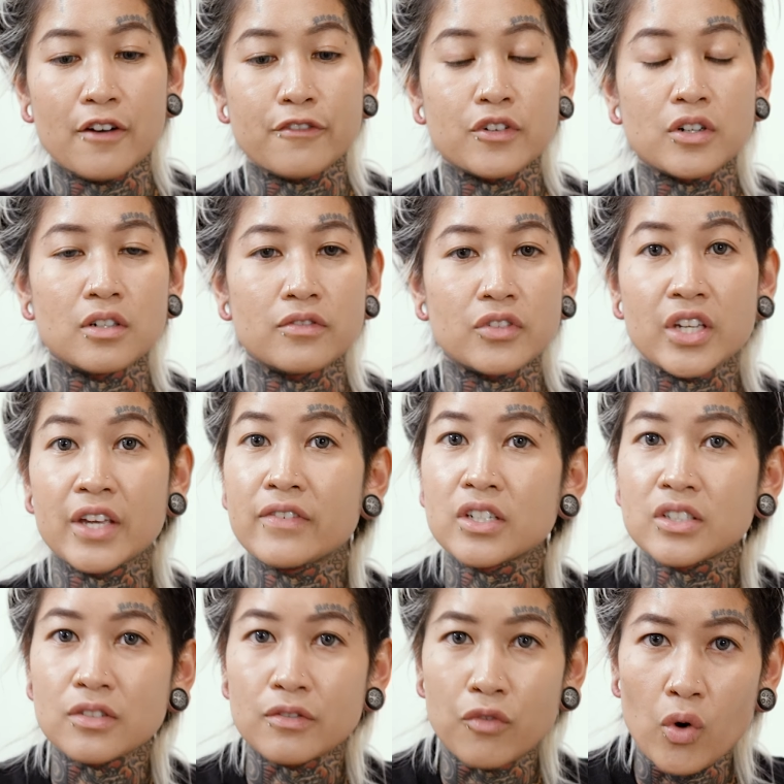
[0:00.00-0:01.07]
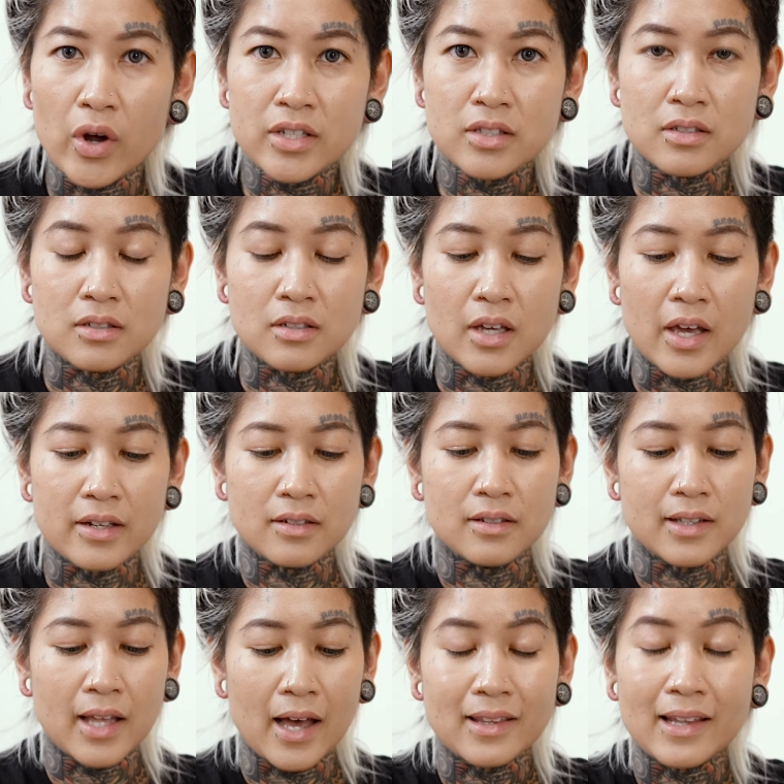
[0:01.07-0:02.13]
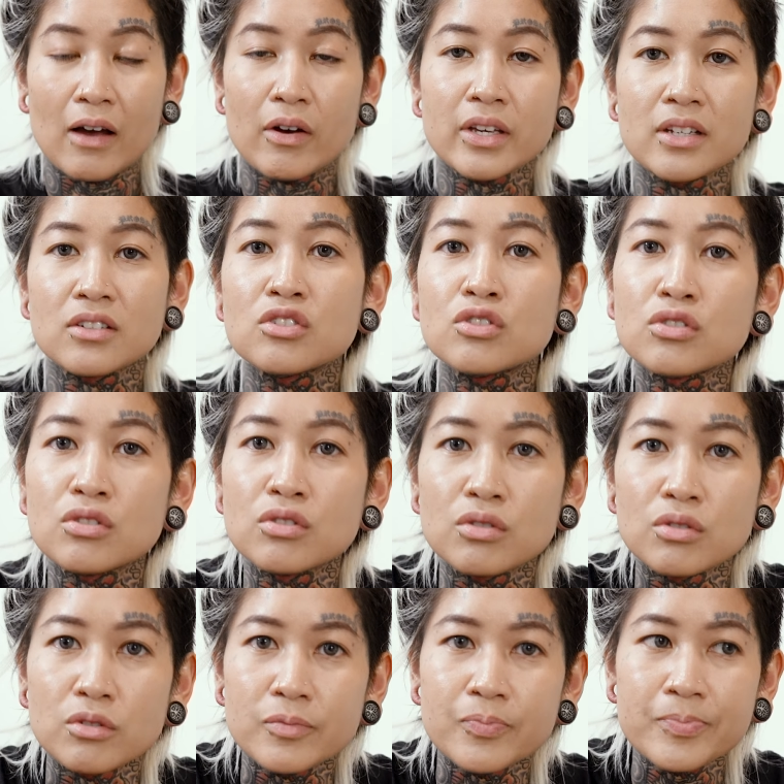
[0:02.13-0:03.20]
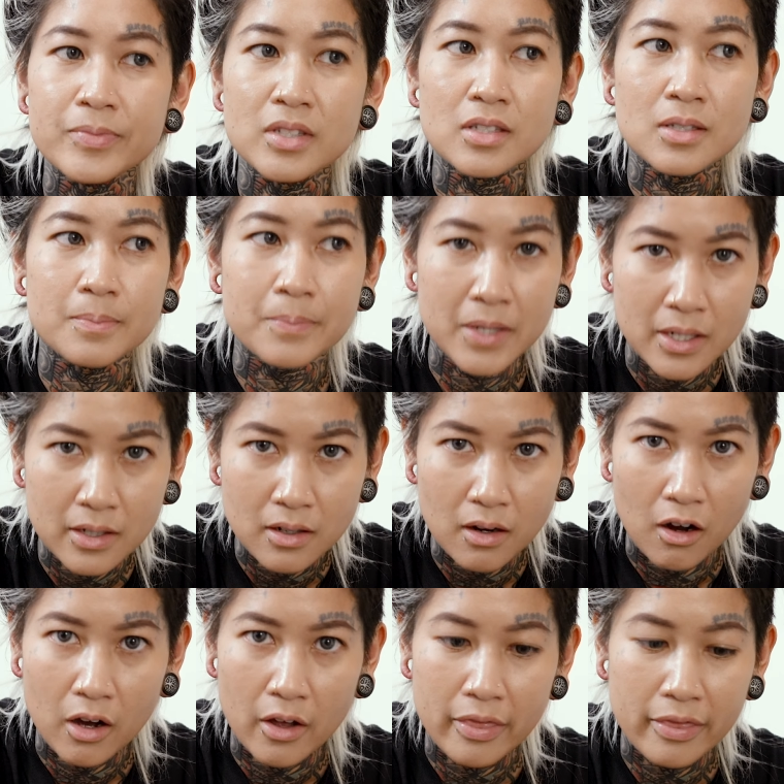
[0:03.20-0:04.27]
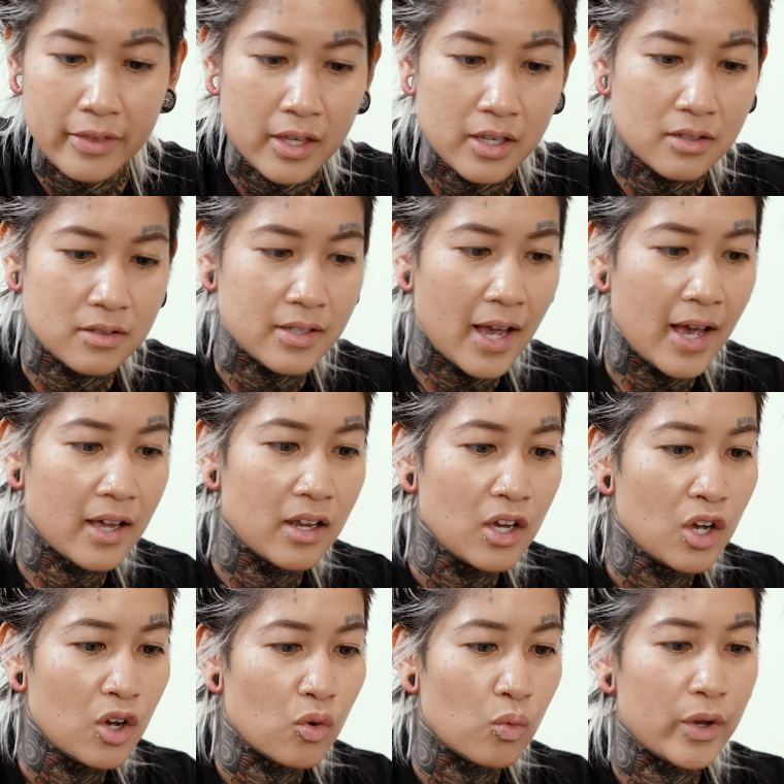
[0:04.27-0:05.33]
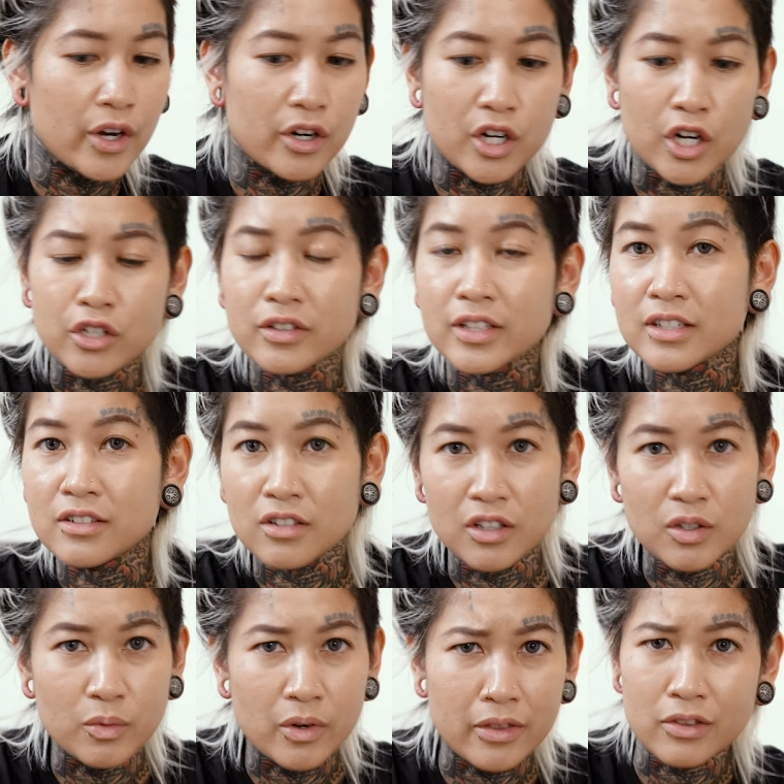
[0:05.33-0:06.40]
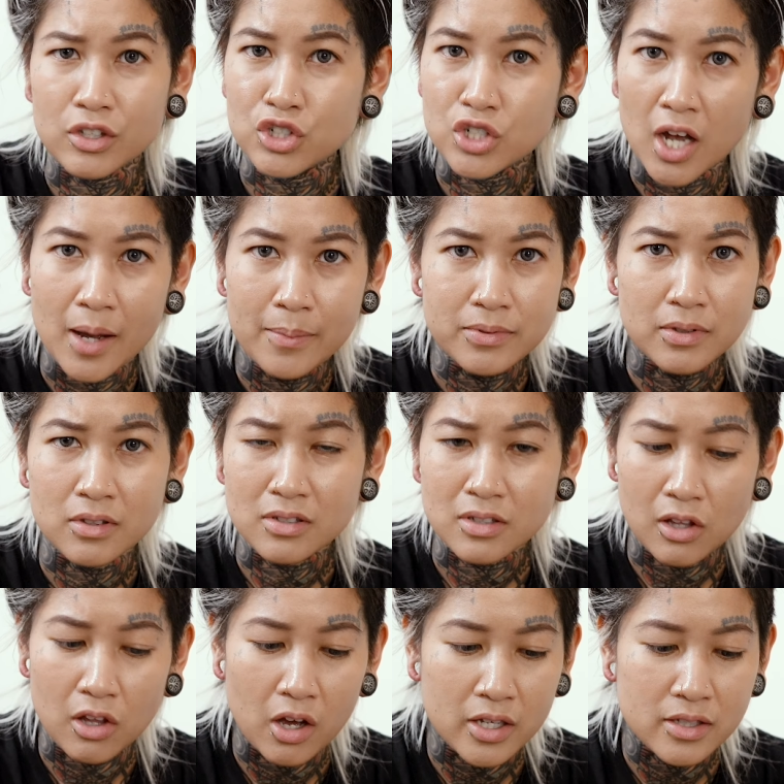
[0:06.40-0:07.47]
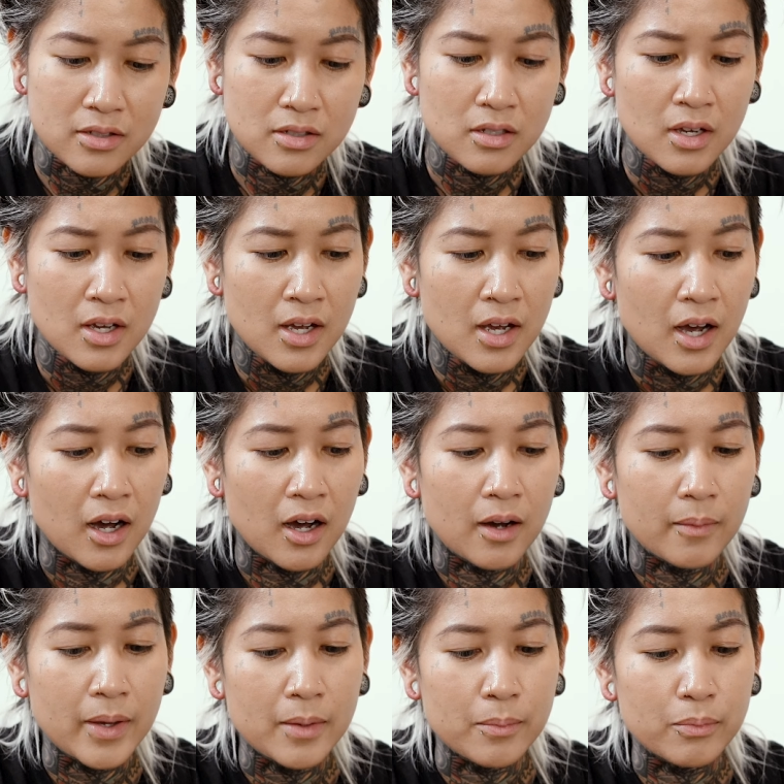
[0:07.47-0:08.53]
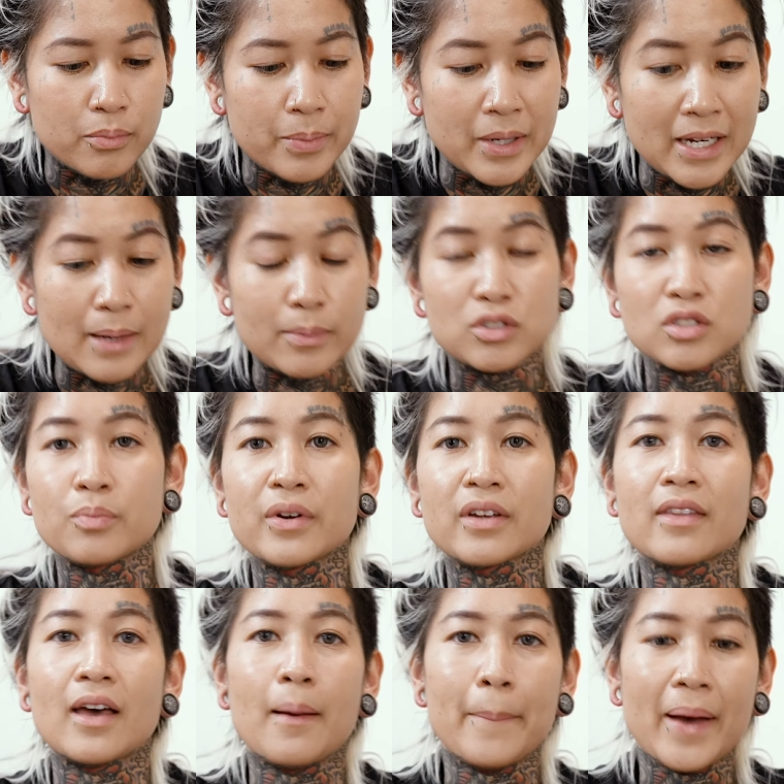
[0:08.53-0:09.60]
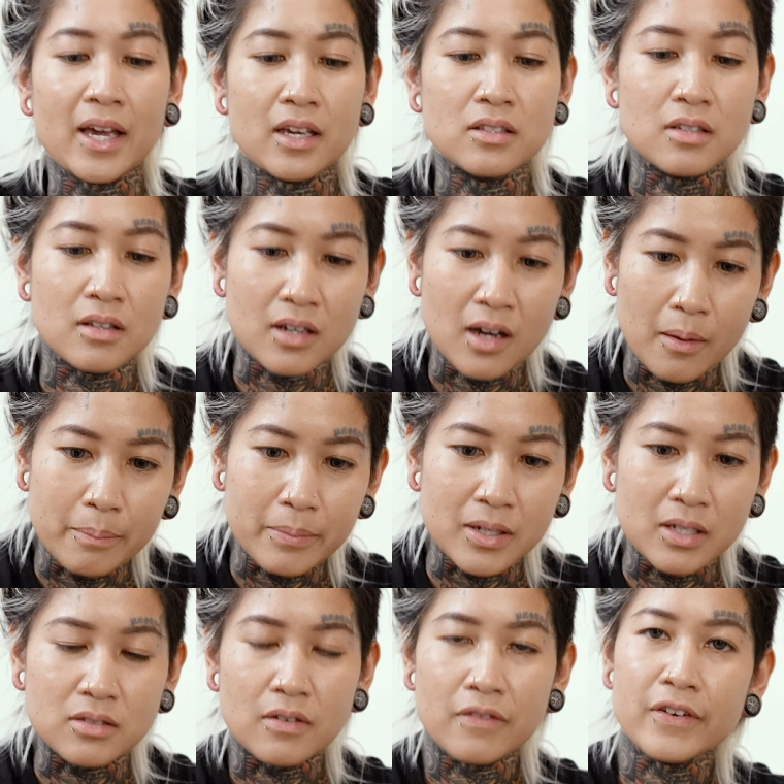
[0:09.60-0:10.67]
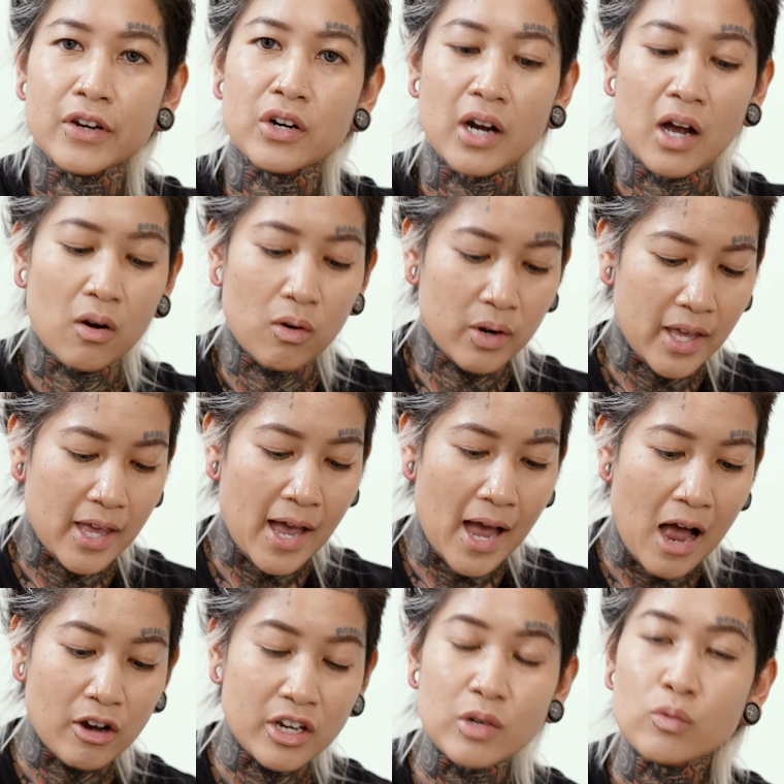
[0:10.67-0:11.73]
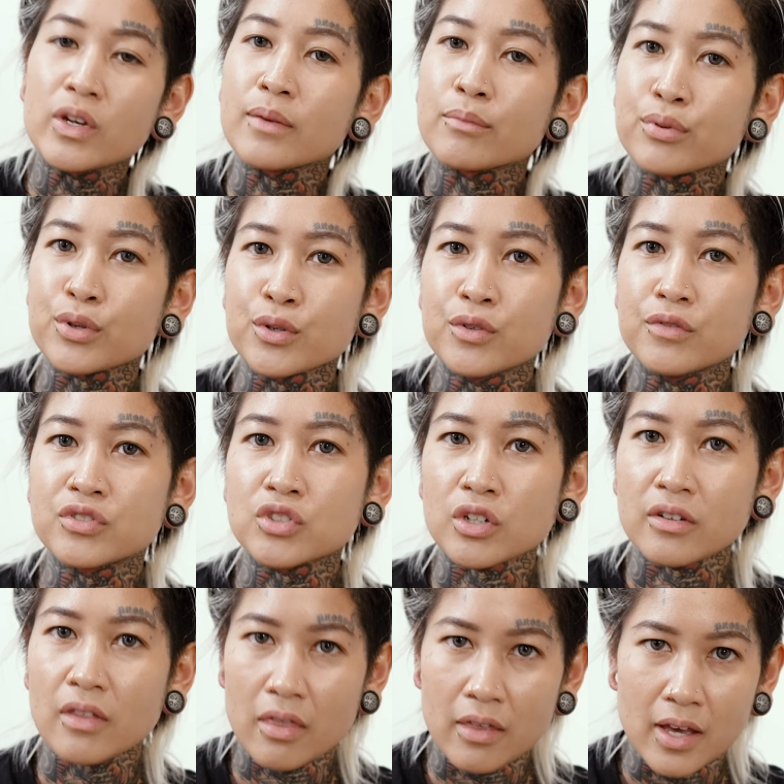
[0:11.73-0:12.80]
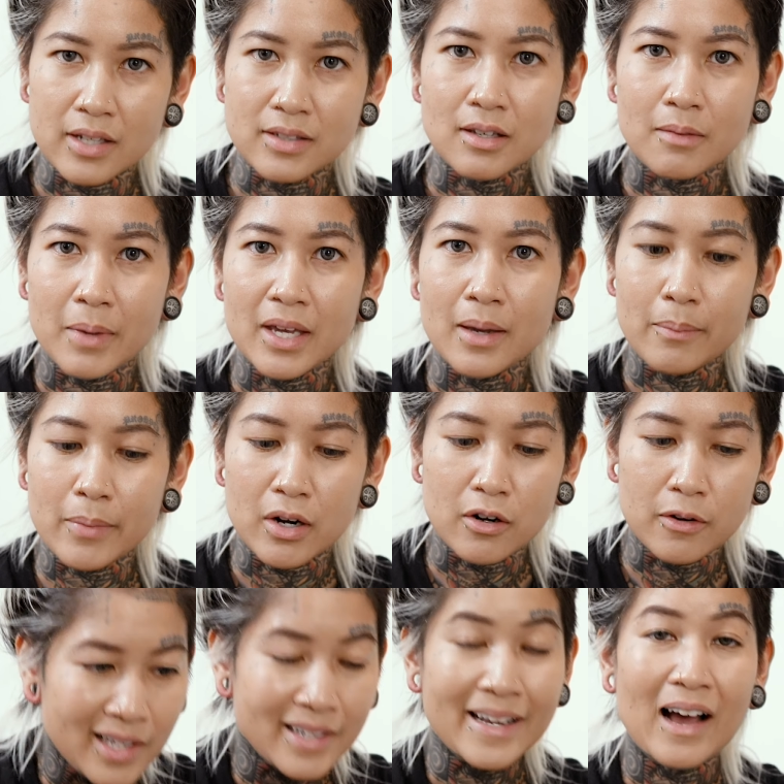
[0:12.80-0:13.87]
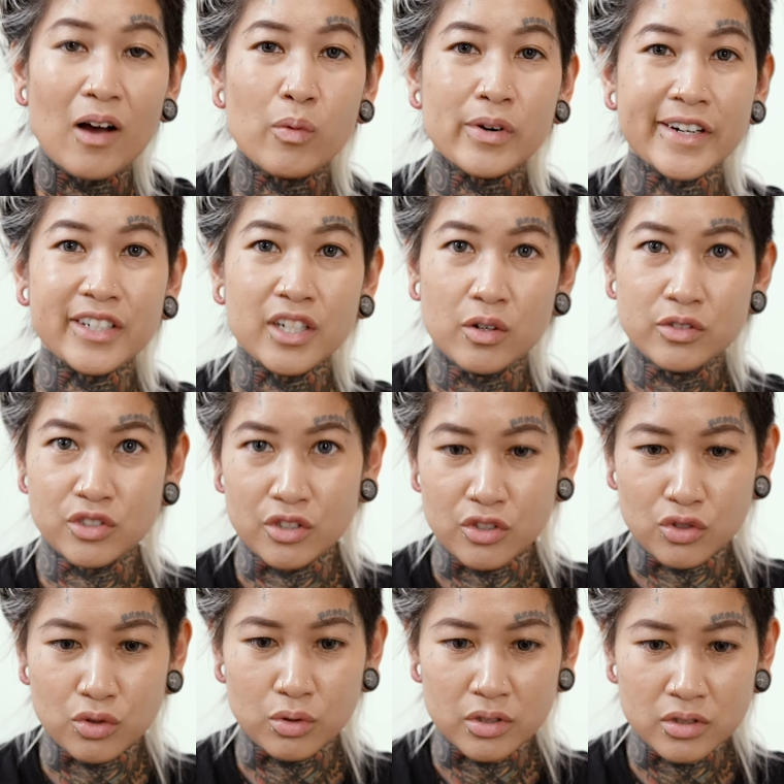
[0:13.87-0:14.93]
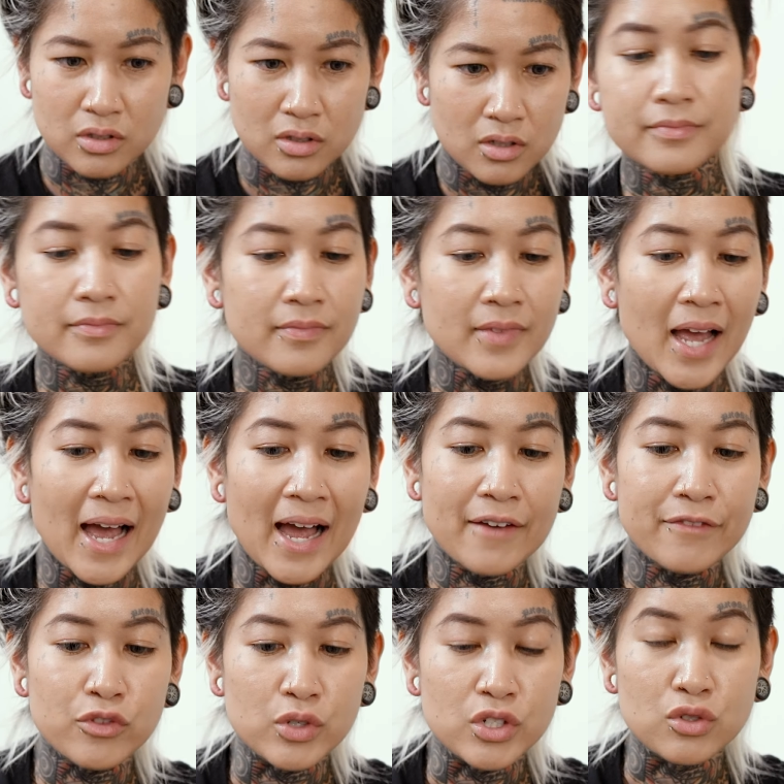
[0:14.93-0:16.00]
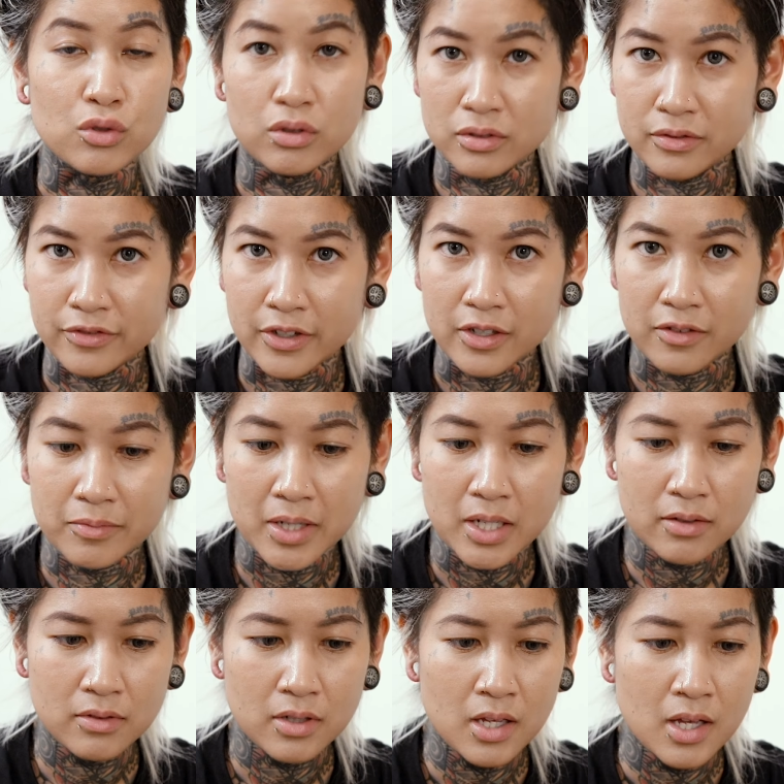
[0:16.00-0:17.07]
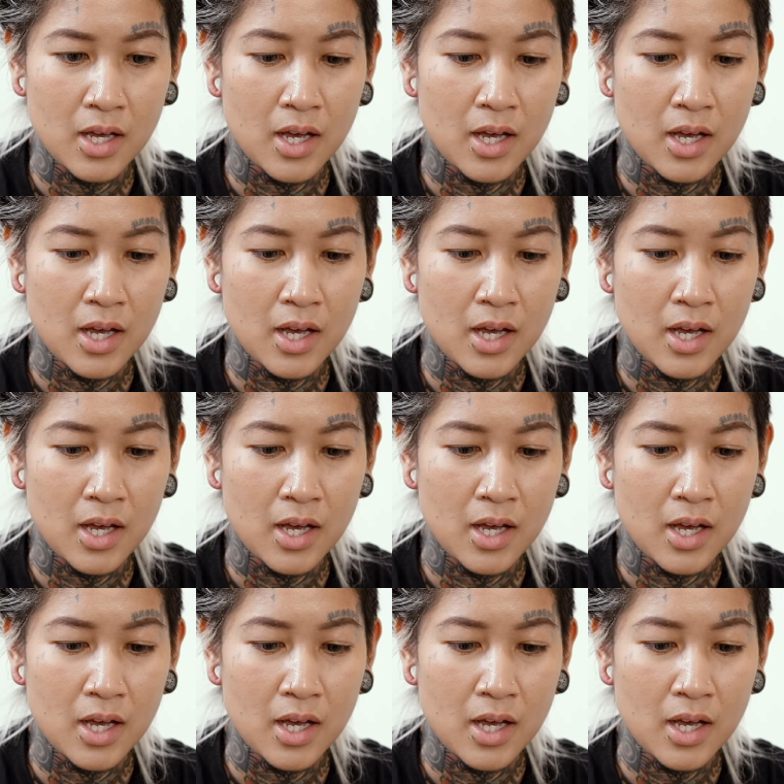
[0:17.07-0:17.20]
for giving us a voice and allowing us to speak on things that we are currently dealing with in the shops and the salons, and being able to bring that back into the company to figure out, okay, how can we improve certain things and make it better? Now we're gonna go into the tools. I have 3 tools in front of me.